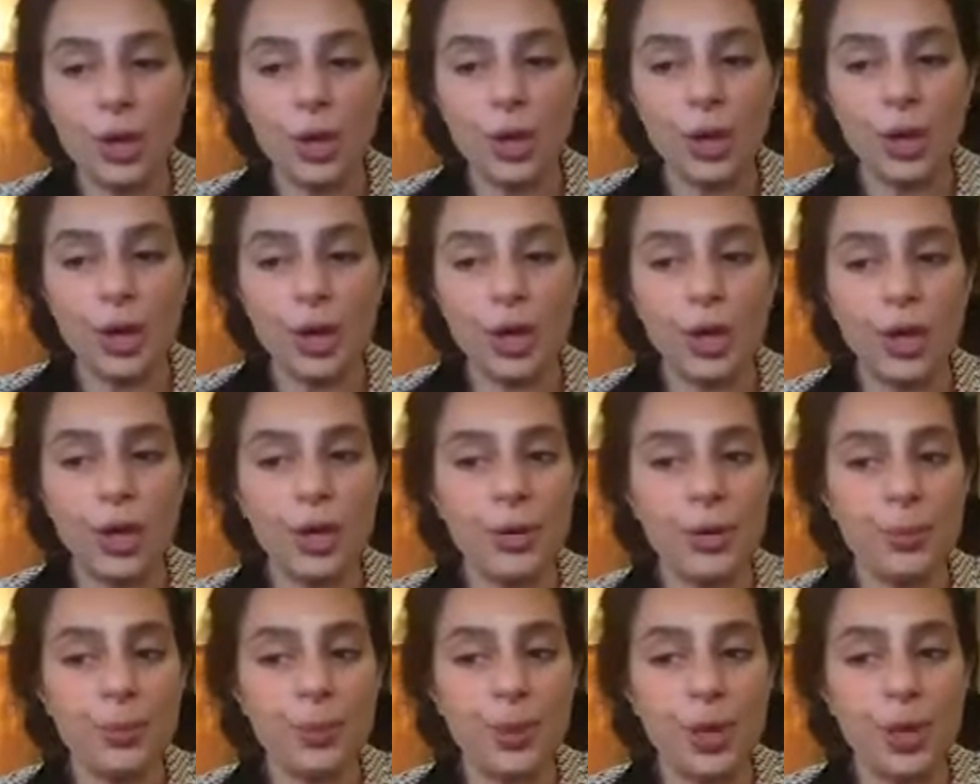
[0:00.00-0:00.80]

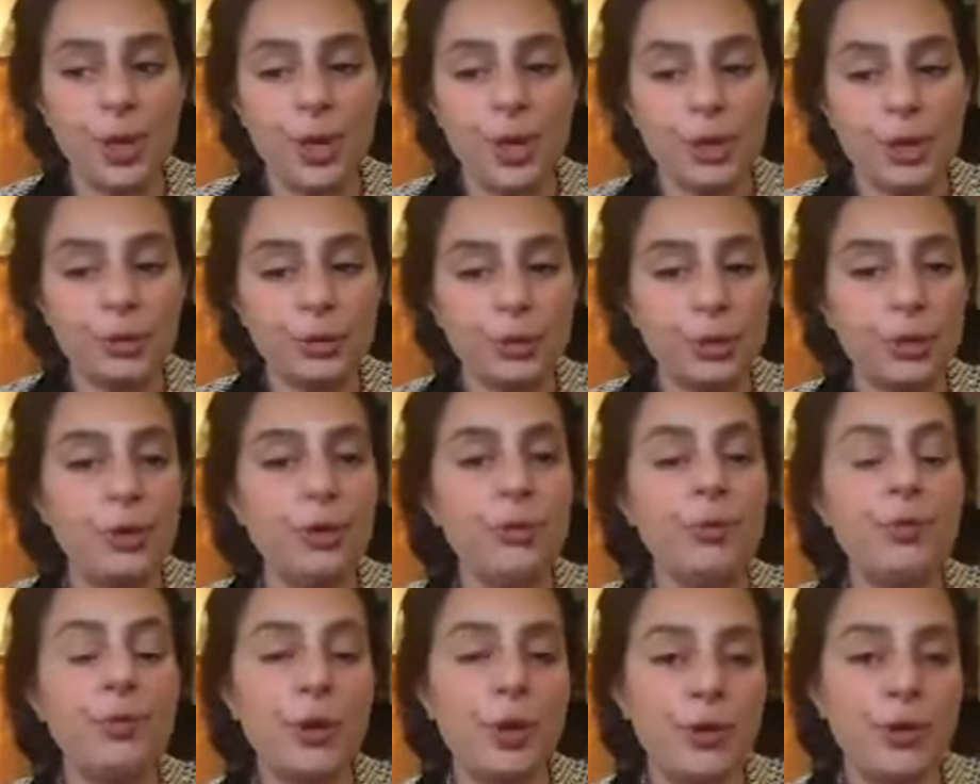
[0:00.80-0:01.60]
a
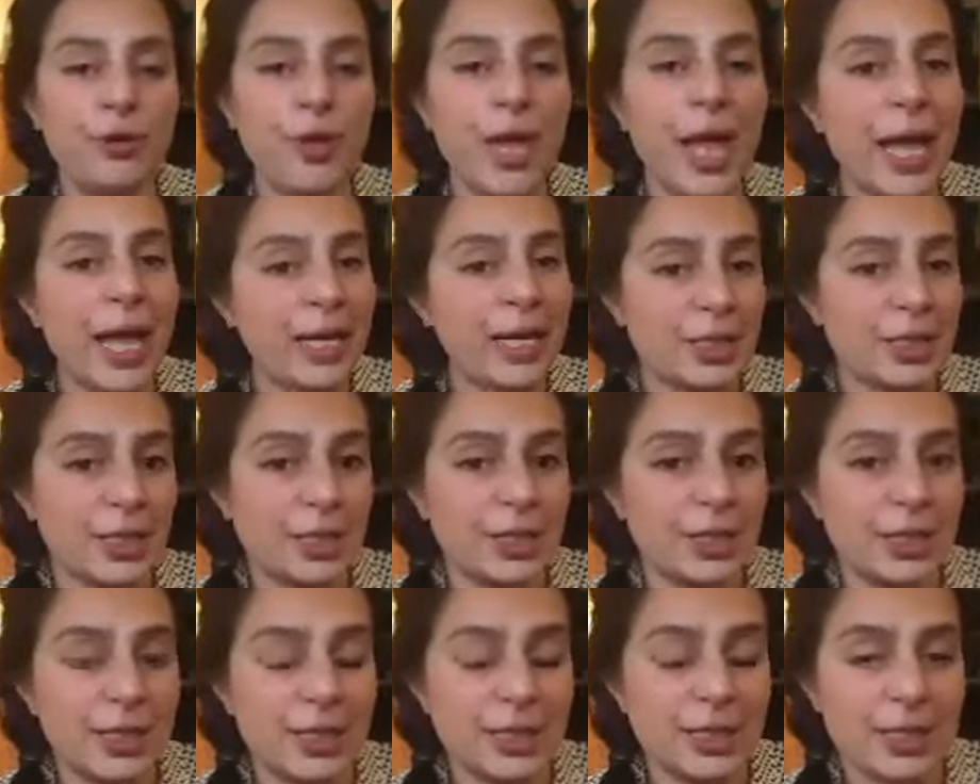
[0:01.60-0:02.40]
group of
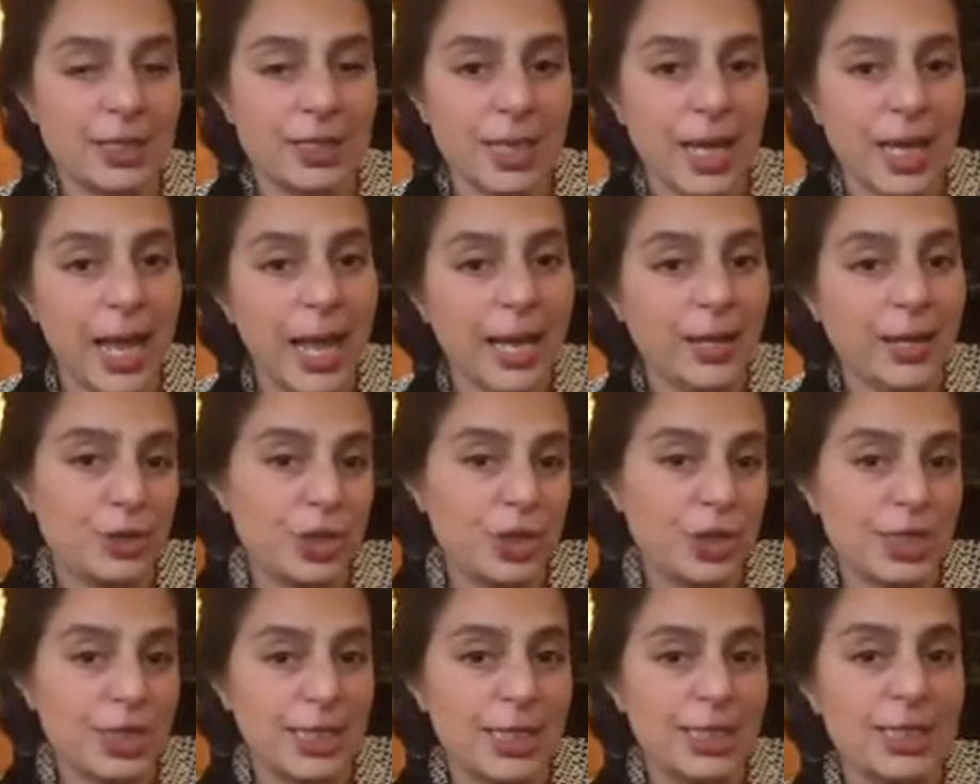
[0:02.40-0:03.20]
actresses,
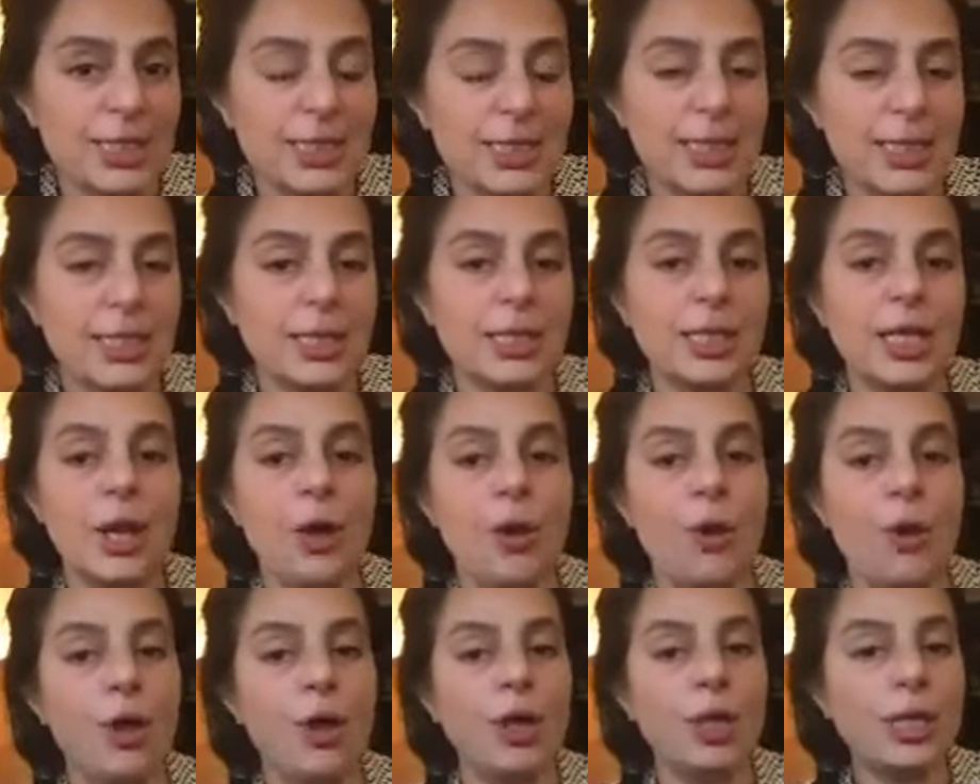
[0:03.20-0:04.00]
and they're
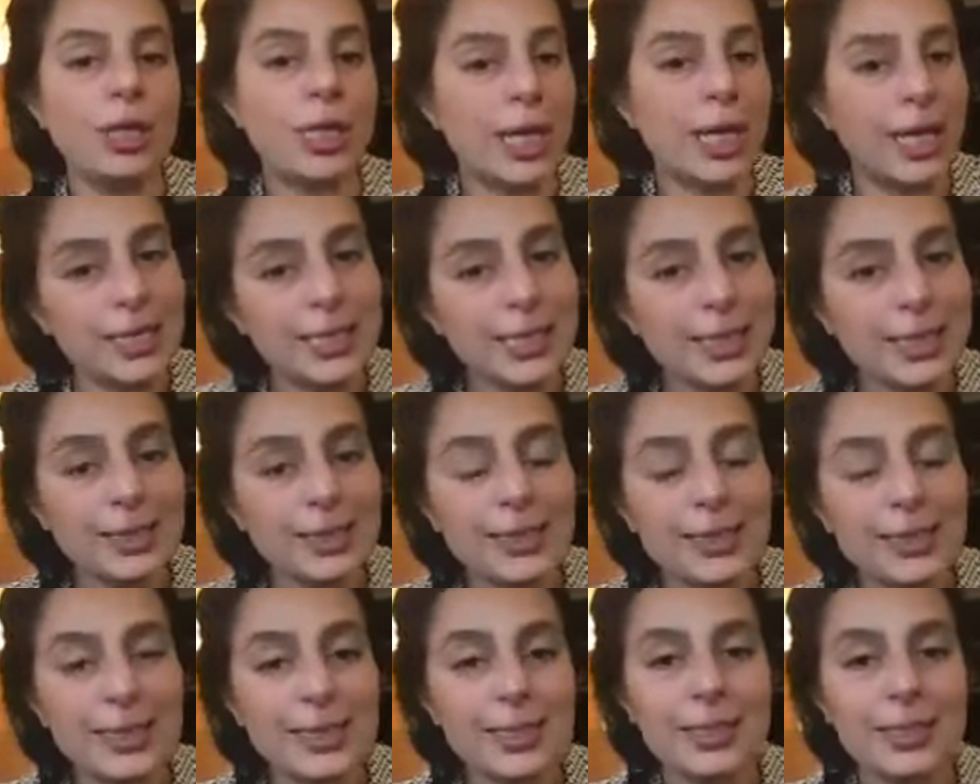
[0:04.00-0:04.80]
all
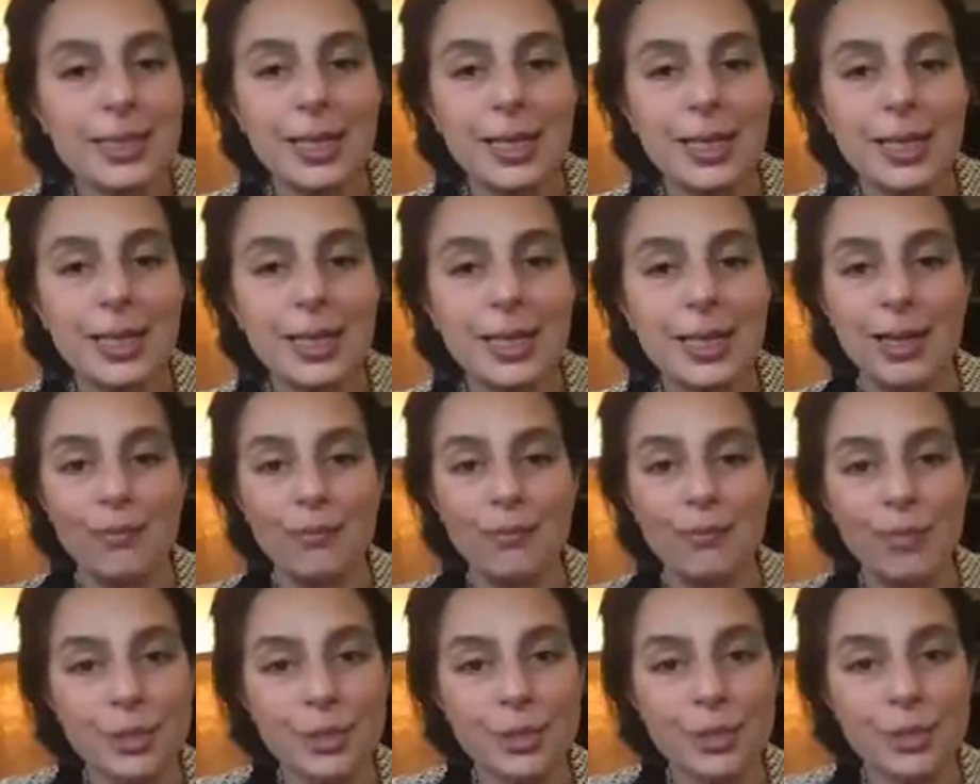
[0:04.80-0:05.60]
cousins,
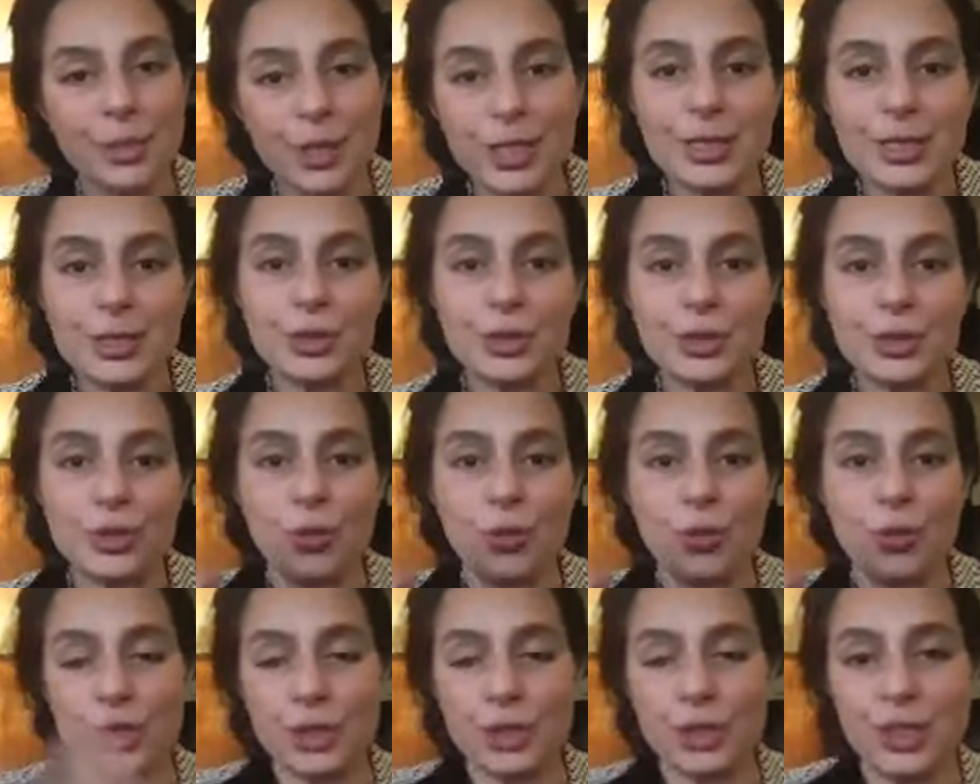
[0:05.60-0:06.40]
mothers,
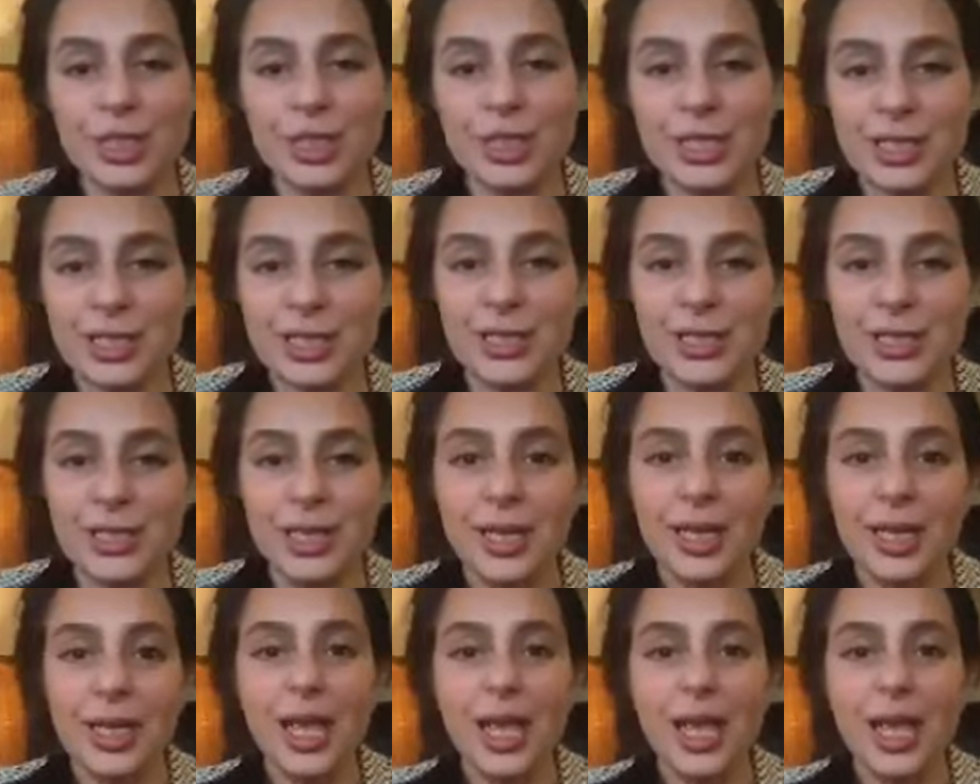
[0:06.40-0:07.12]
daughters.